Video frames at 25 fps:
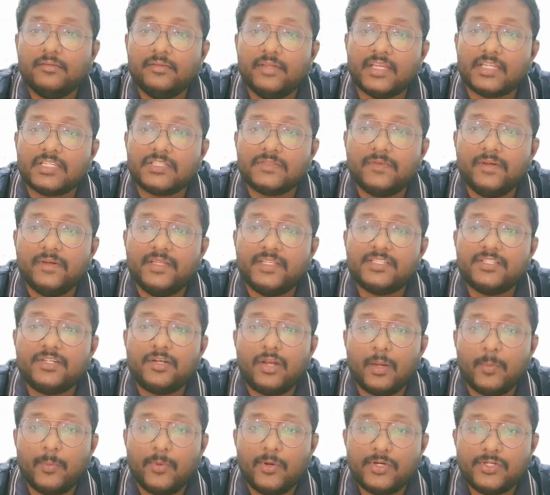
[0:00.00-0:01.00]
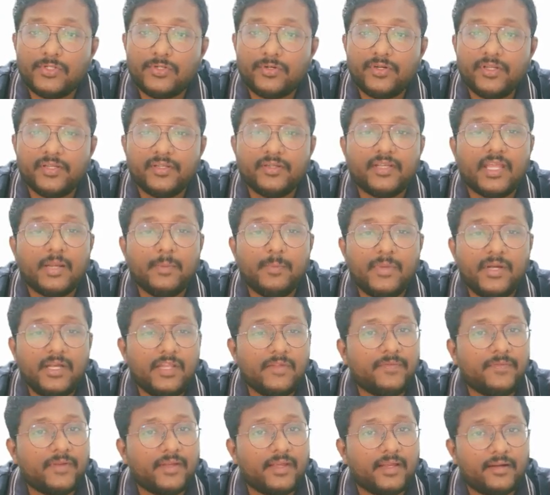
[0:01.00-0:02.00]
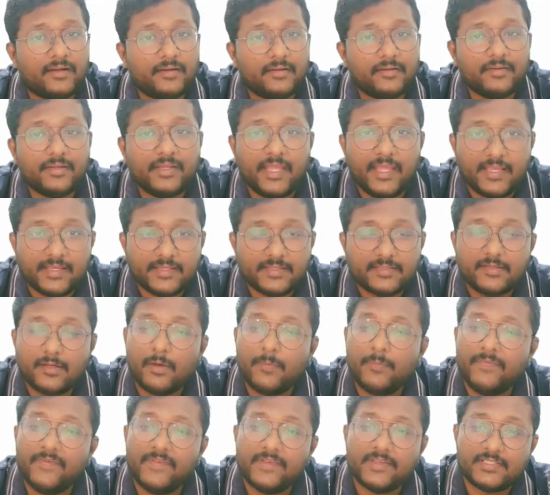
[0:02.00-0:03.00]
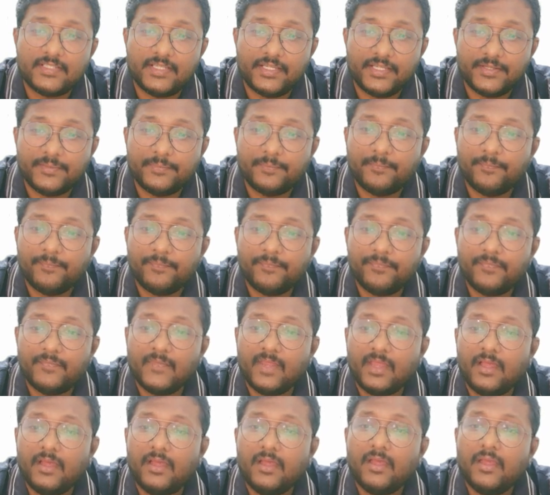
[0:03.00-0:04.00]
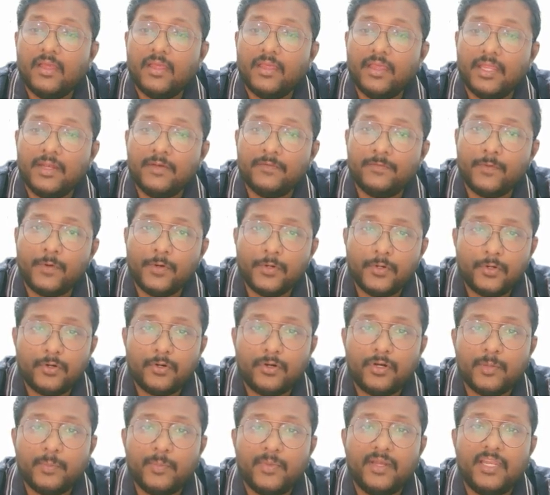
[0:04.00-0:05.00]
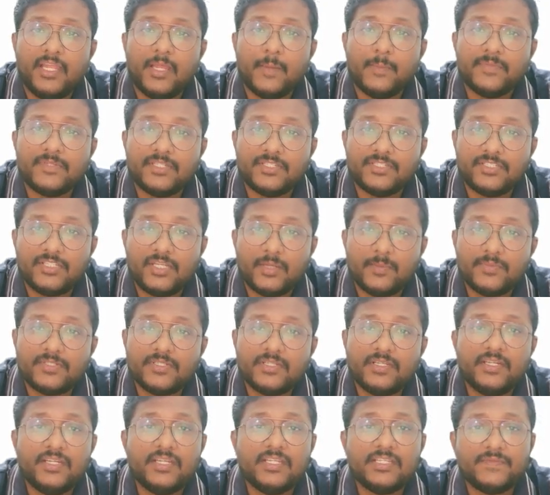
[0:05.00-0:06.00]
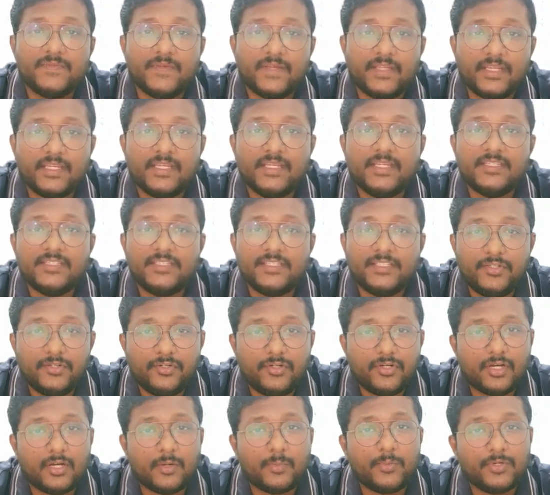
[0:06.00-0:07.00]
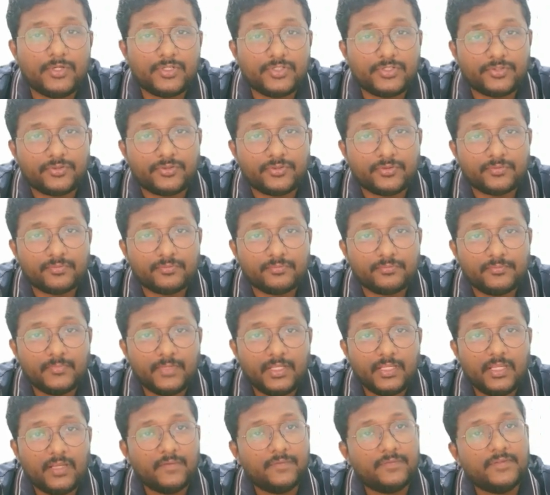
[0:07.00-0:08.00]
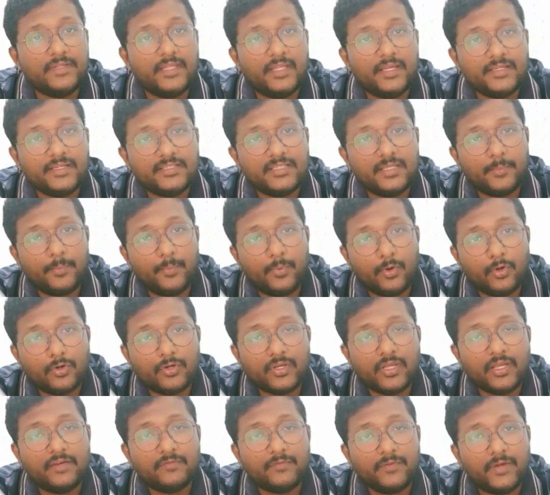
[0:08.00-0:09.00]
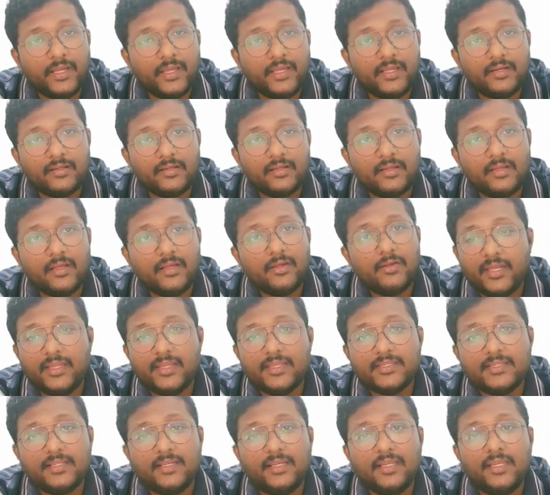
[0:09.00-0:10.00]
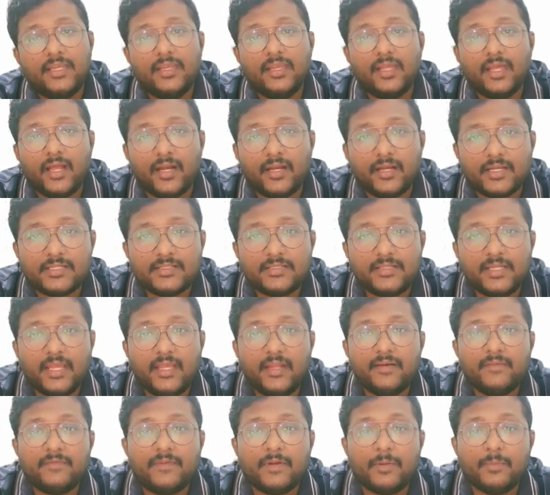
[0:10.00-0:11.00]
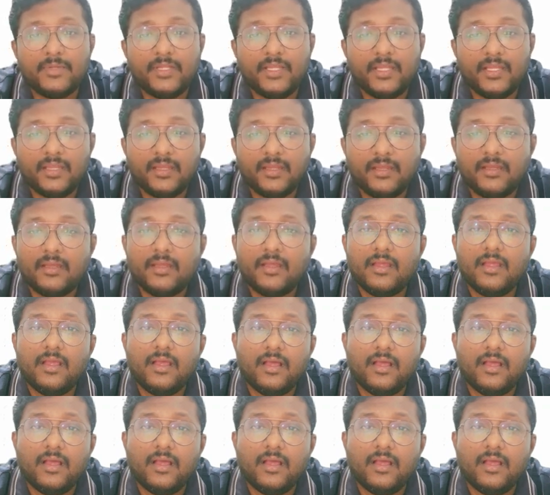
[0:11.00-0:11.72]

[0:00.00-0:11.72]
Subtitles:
Next one is troubleshooting can be difficult. Yes, obviously. In 4 to 20 milliamp systems, it is very easy to troubleshoot. If there is a broken wire, you can easily understand from the